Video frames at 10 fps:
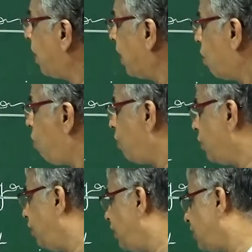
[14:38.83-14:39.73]
record
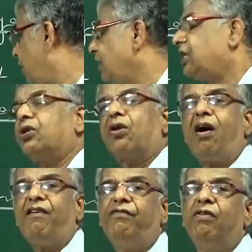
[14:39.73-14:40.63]
in this register
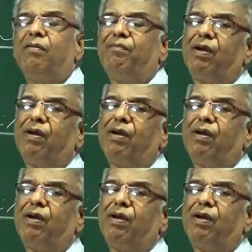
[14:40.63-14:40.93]
of